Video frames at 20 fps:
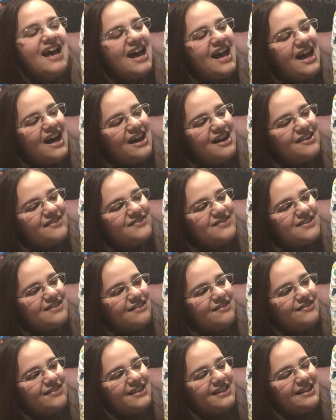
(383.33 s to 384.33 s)
So
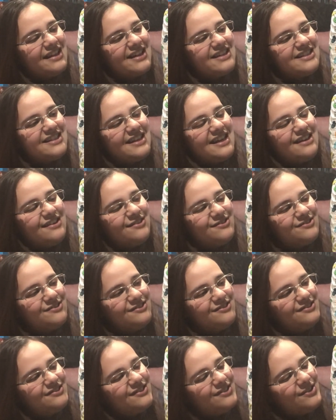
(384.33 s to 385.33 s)
I'd really like to get it
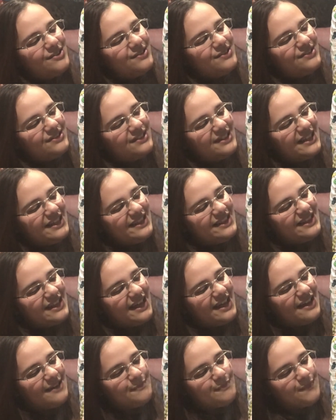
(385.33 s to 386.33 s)
all in
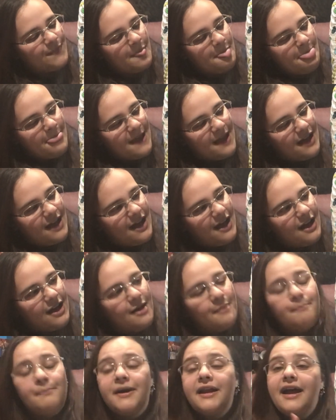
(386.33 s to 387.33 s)
there.
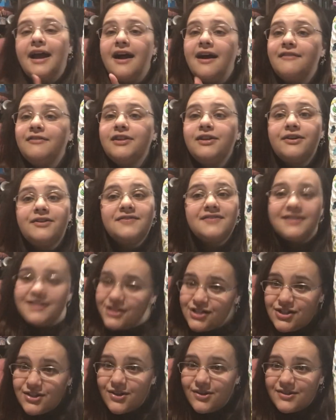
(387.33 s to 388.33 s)
But I have a lot of
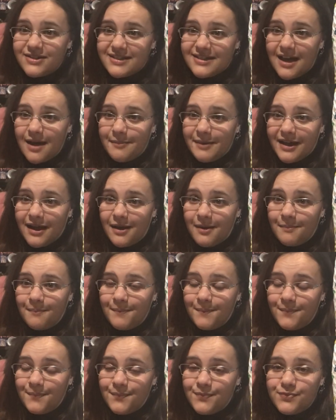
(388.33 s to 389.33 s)
stitch alongs coming up,
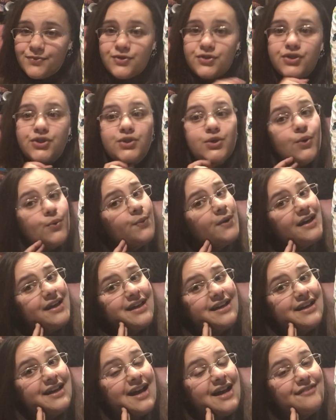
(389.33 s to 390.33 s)
so we're
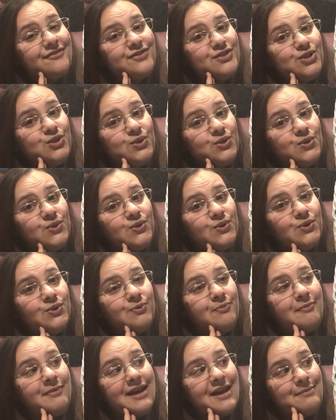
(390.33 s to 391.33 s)
gonna have to
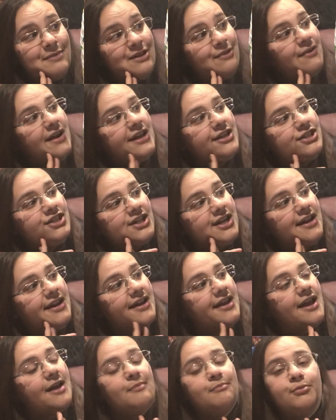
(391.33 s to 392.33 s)
maybe rain
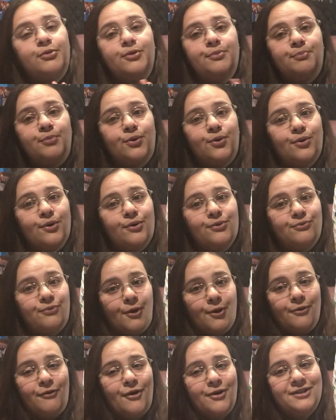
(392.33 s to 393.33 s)
check and put poor old
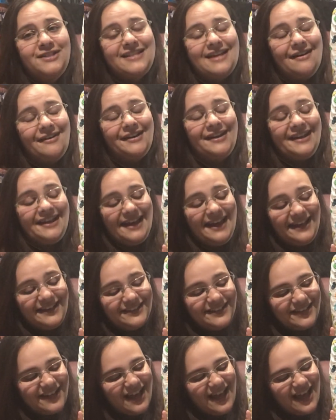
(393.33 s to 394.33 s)
Roro down again.